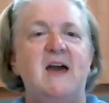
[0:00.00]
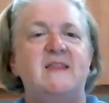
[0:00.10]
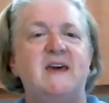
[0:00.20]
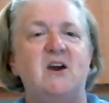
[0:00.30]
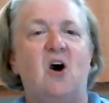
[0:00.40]

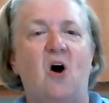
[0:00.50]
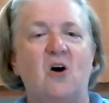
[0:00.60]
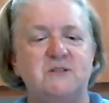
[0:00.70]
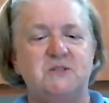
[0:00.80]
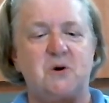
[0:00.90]
They
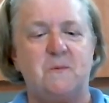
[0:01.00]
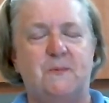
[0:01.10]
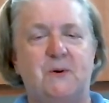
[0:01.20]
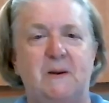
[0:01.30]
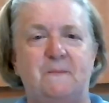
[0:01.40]
also
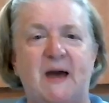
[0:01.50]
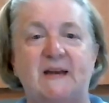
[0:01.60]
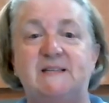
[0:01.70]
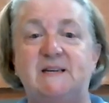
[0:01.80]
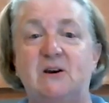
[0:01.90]
put
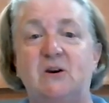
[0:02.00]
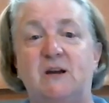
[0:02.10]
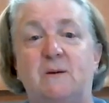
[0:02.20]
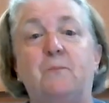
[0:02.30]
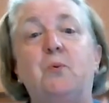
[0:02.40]

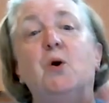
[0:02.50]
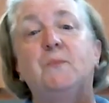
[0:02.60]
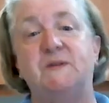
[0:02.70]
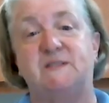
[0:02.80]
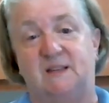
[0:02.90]
bacteria
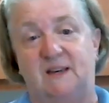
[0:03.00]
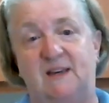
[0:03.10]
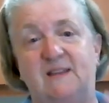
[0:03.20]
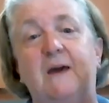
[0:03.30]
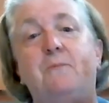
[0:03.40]

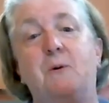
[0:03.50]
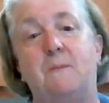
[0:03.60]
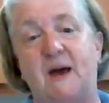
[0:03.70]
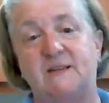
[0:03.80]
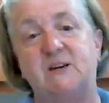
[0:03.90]
purposely. They put
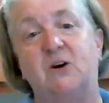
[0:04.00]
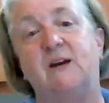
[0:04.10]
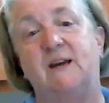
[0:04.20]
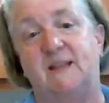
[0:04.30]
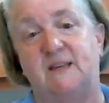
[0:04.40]

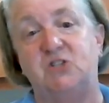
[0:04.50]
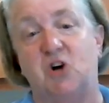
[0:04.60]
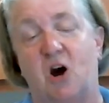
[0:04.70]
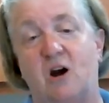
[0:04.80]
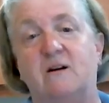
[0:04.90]
bacteria in the jar.